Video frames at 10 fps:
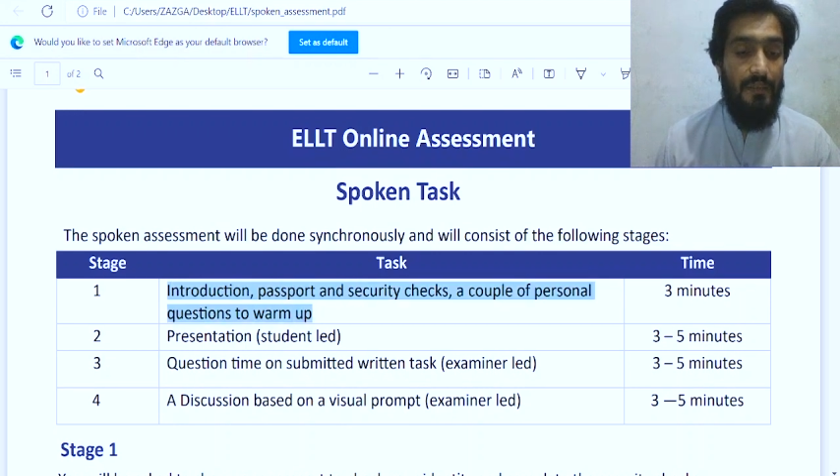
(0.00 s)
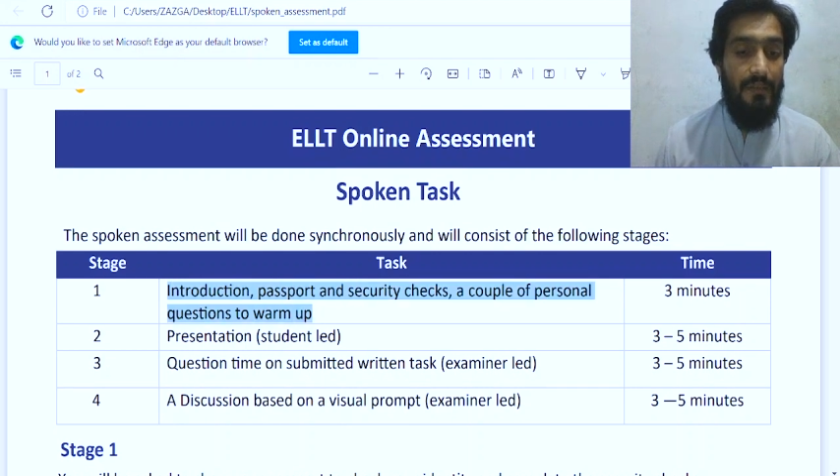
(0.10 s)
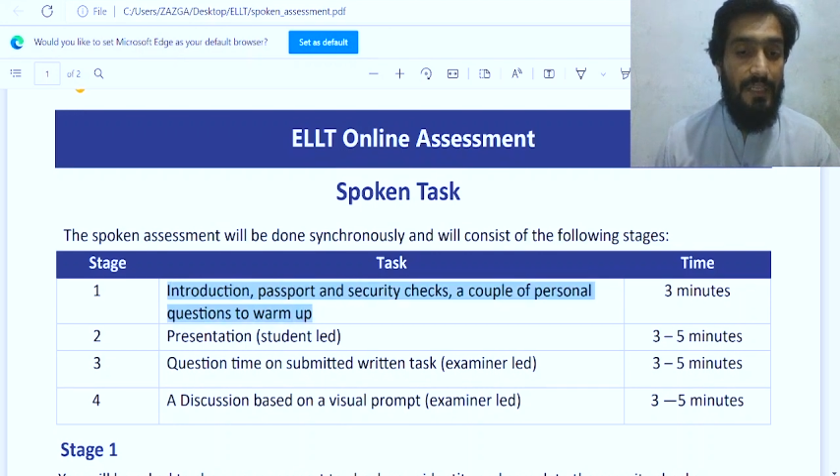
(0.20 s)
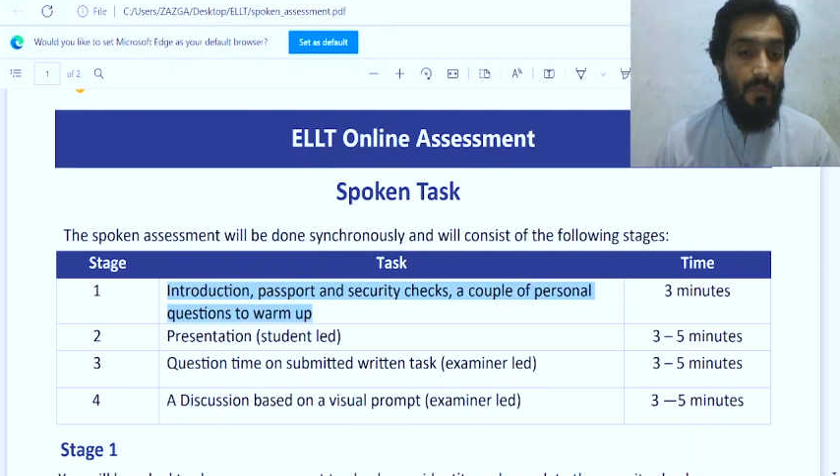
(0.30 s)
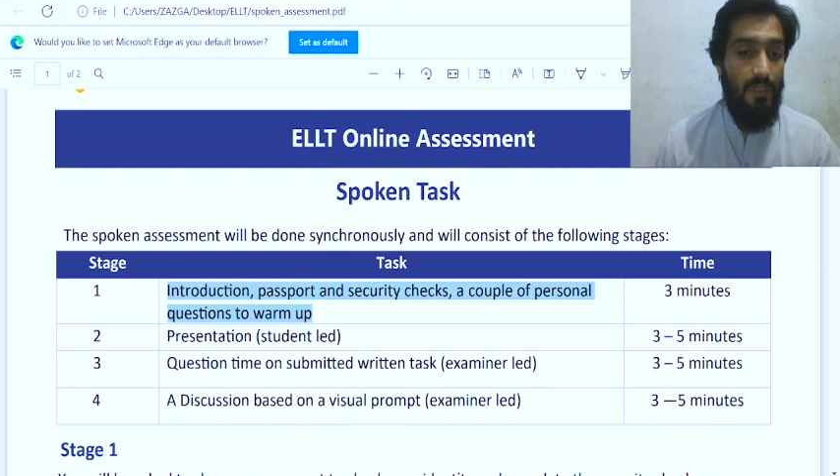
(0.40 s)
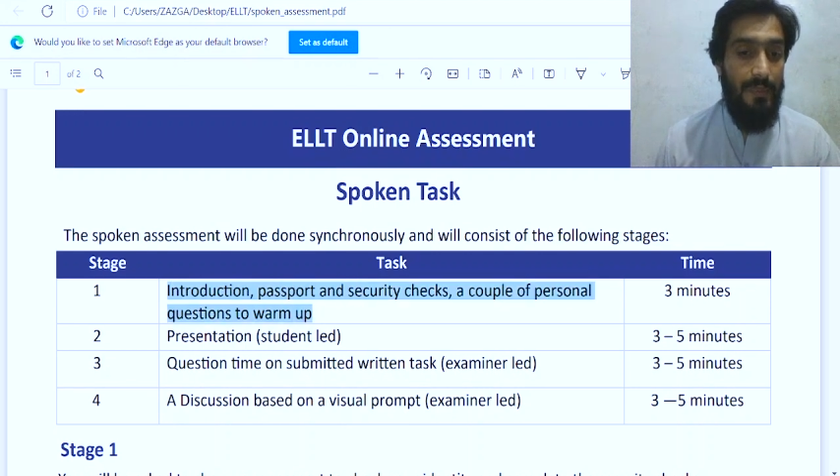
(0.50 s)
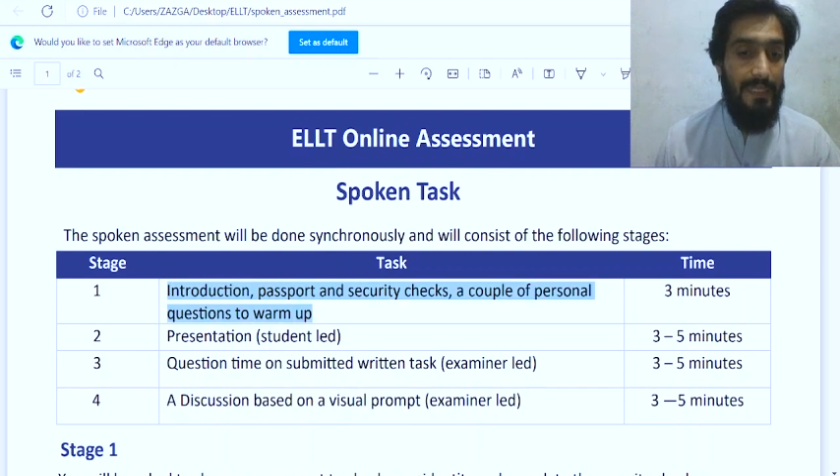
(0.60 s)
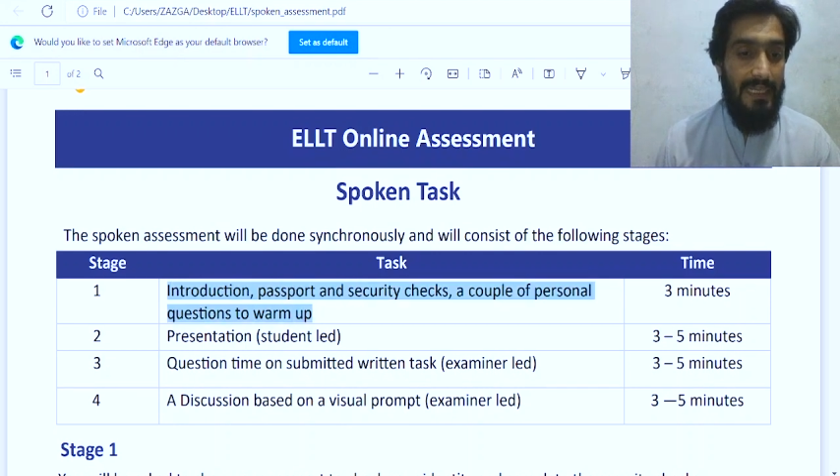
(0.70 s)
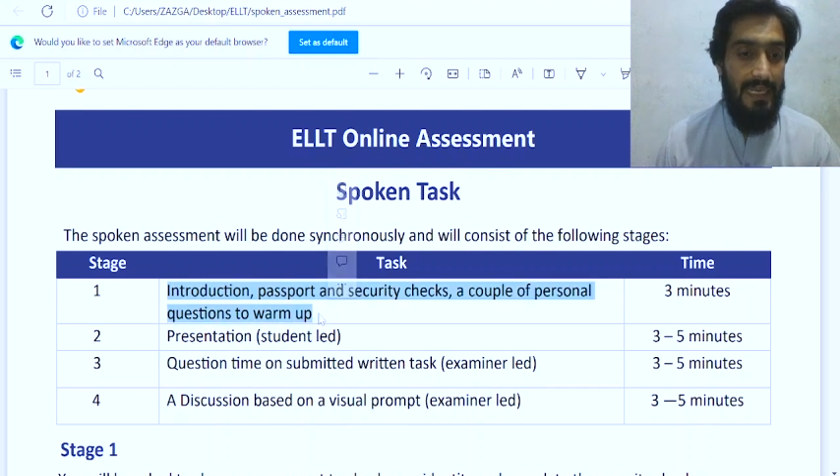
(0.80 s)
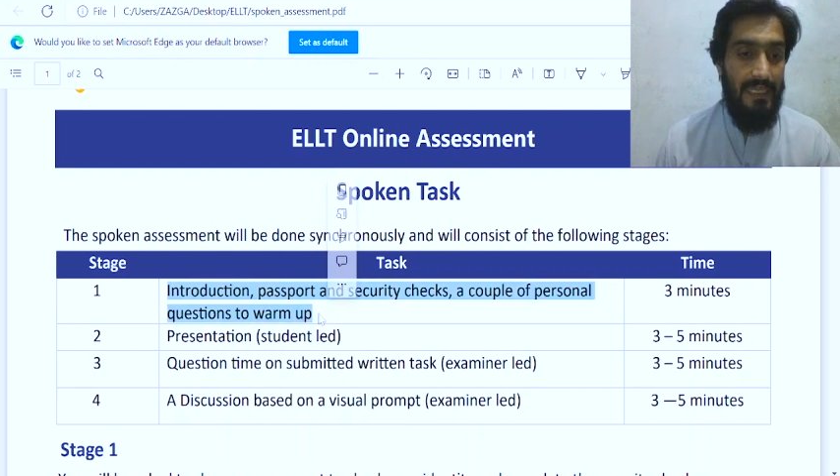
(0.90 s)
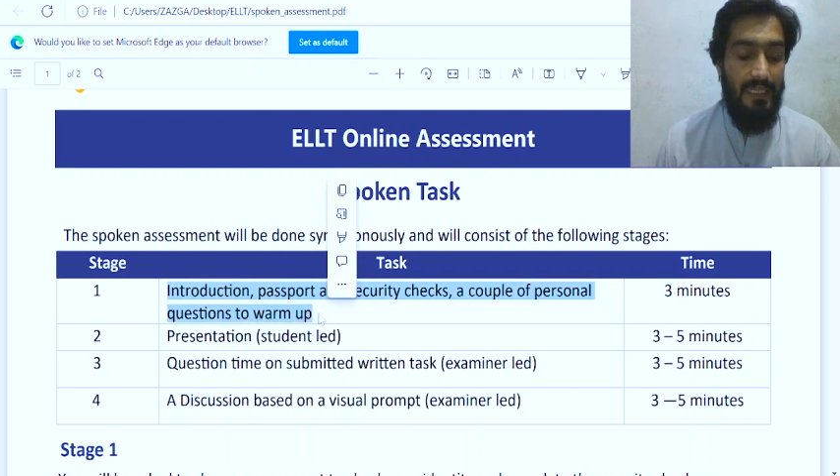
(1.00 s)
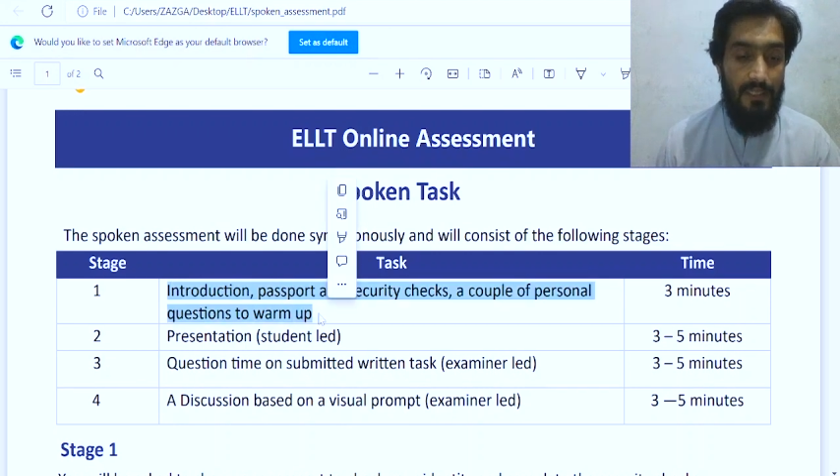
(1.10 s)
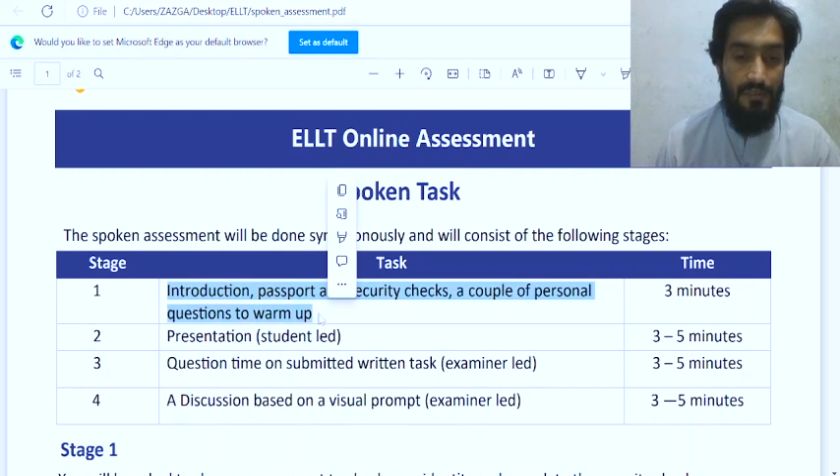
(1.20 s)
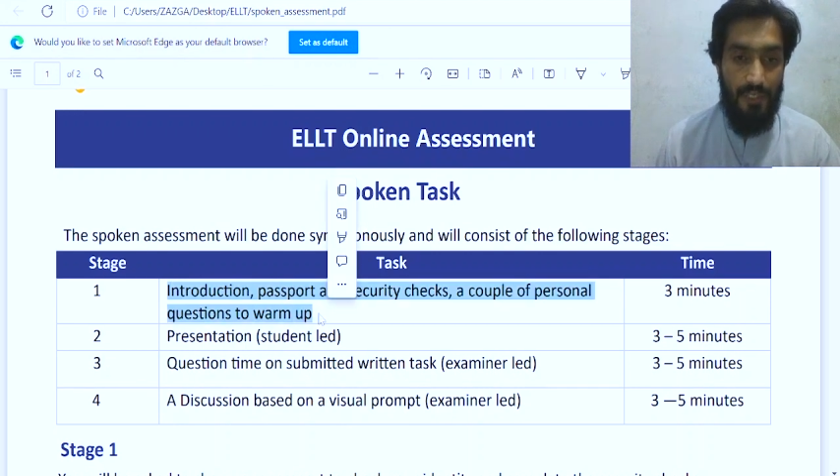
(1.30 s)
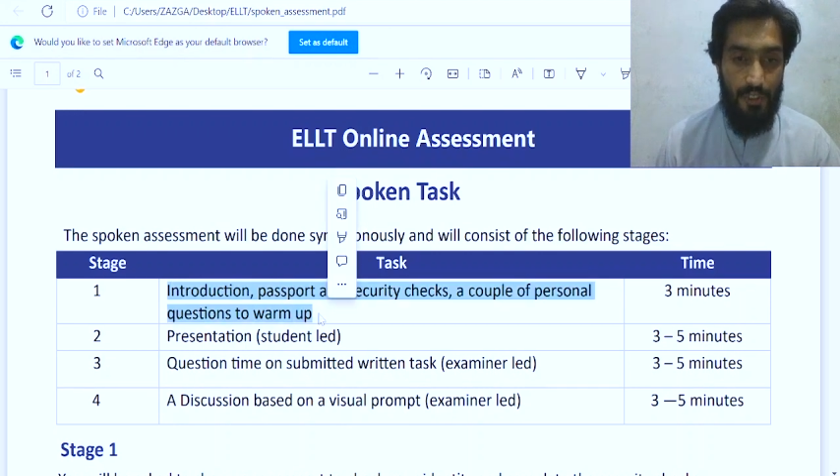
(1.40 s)
there will be an
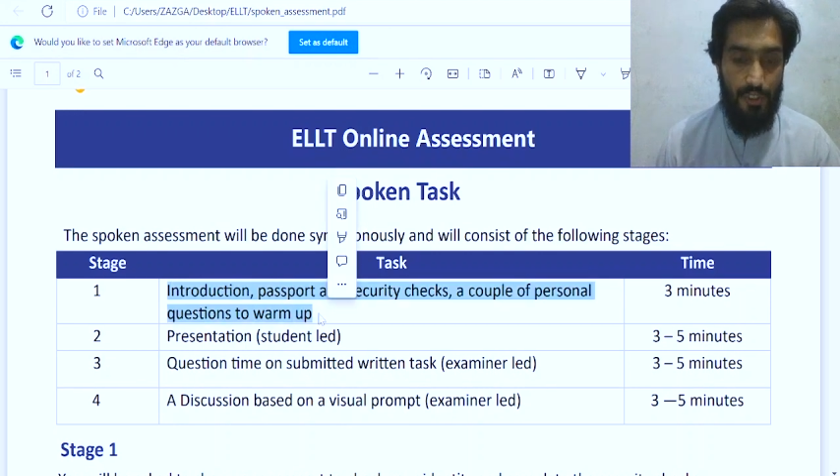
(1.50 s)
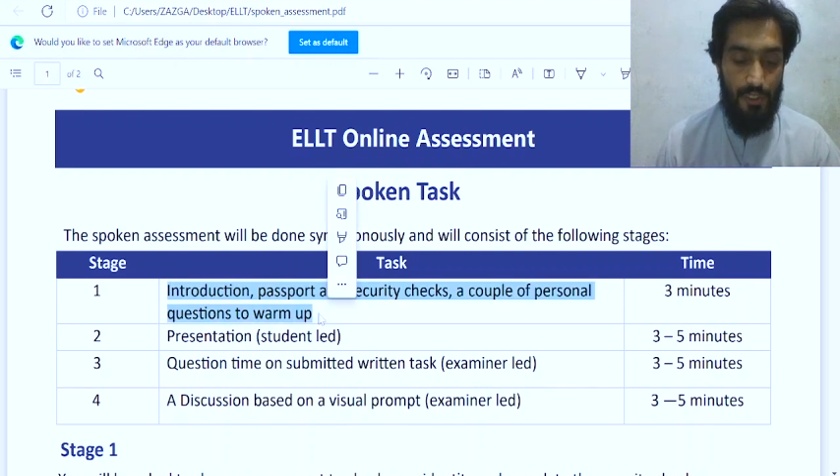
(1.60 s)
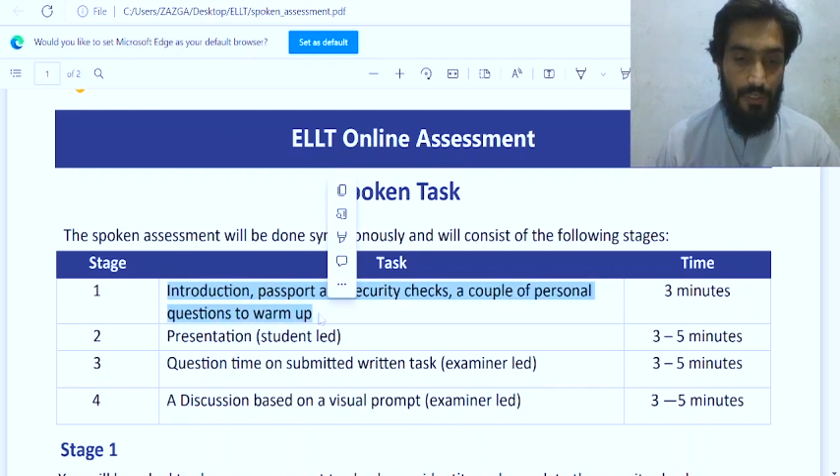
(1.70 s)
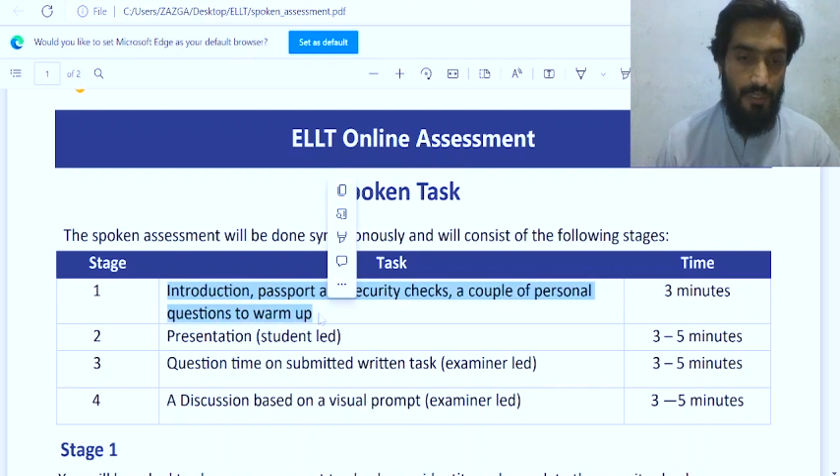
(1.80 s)
introduction.